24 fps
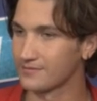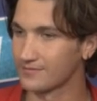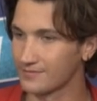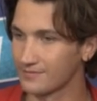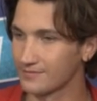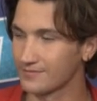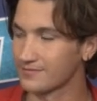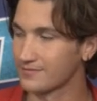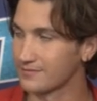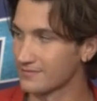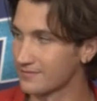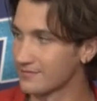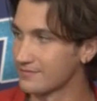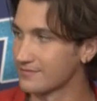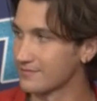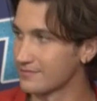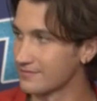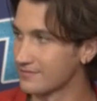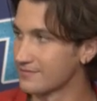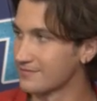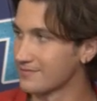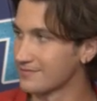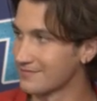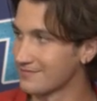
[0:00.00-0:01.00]

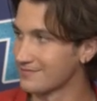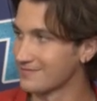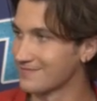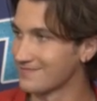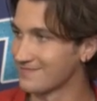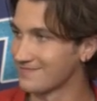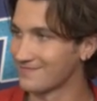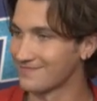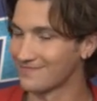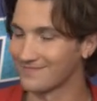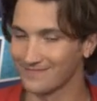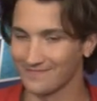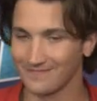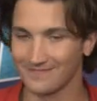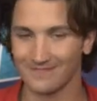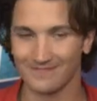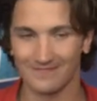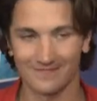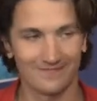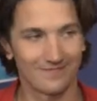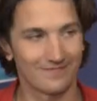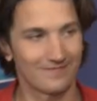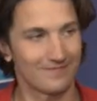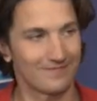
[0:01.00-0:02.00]

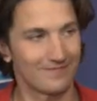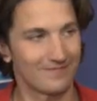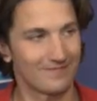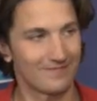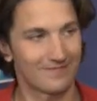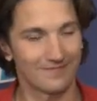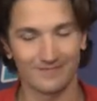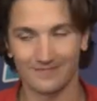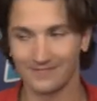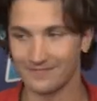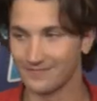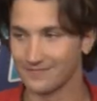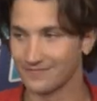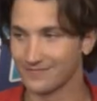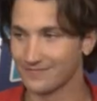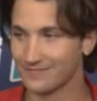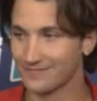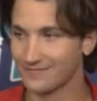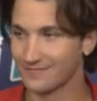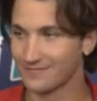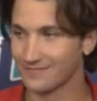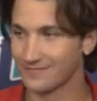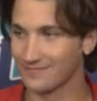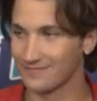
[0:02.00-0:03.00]

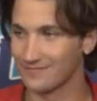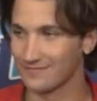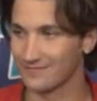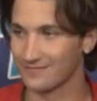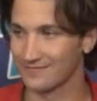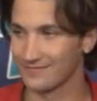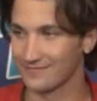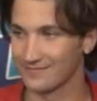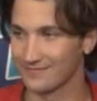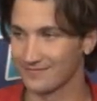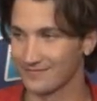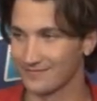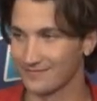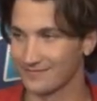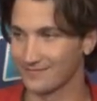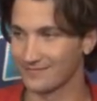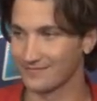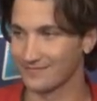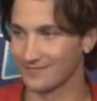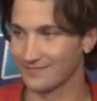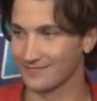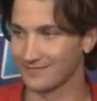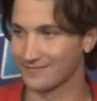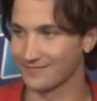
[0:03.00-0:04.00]

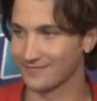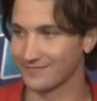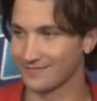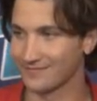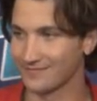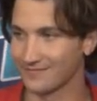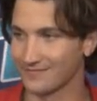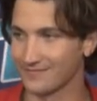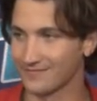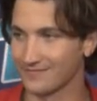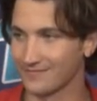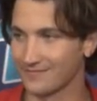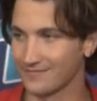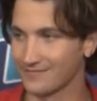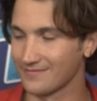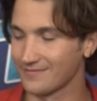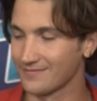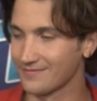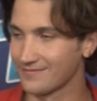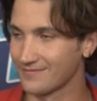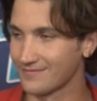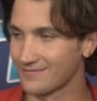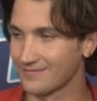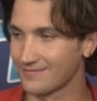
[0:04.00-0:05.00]

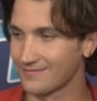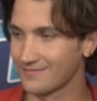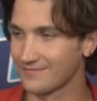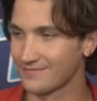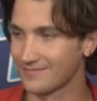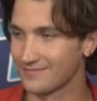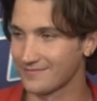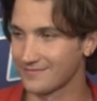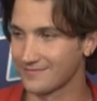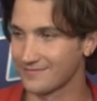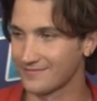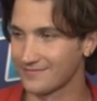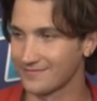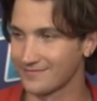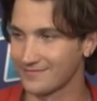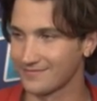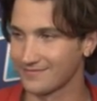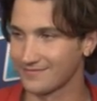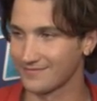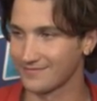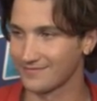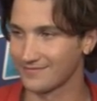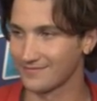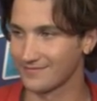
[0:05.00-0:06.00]

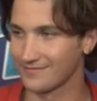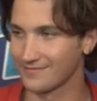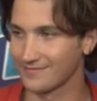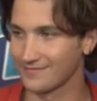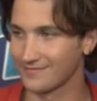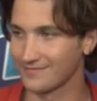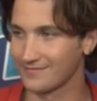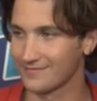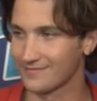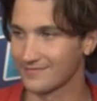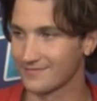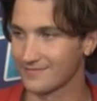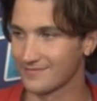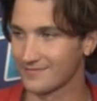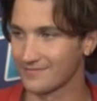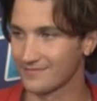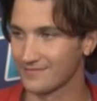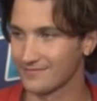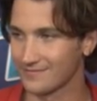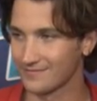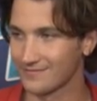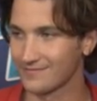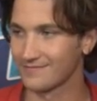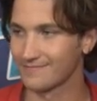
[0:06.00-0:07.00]

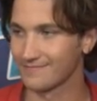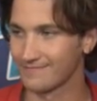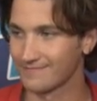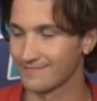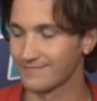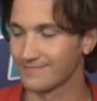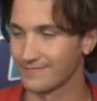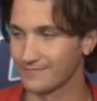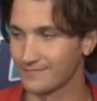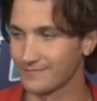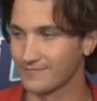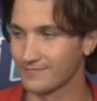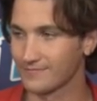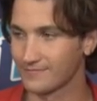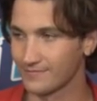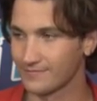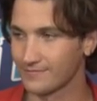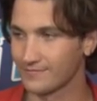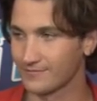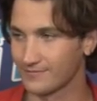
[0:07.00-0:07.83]
(silent)